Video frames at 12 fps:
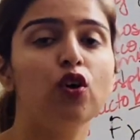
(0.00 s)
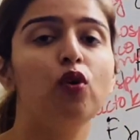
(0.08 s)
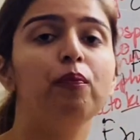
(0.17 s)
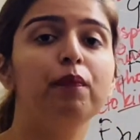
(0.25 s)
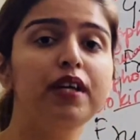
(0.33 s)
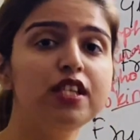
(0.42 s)

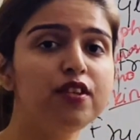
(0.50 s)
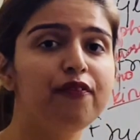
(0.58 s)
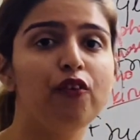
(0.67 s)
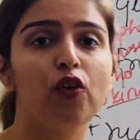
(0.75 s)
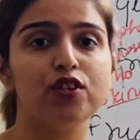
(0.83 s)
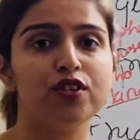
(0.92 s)
or
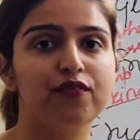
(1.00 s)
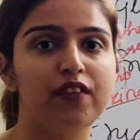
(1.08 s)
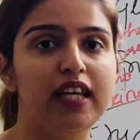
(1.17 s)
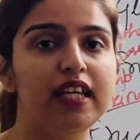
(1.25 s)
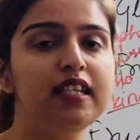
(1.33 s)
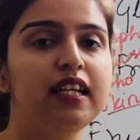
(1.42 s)

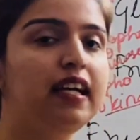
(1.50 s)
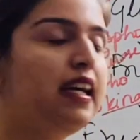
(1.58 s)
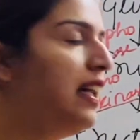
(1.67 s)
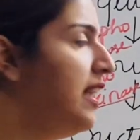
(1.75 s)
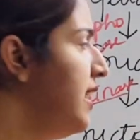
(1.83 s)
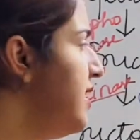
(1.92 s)
bisphosphate
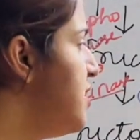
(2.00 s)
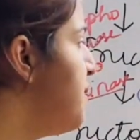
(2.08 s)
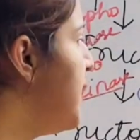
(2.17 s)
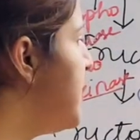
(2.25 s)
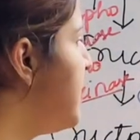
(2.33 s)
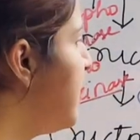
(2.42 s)
is
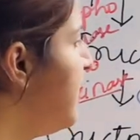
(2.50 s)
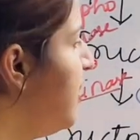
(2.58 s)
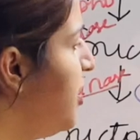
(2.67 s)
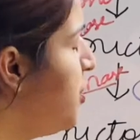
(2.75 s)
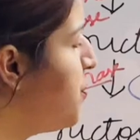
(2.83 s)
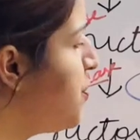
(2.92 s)
basically, you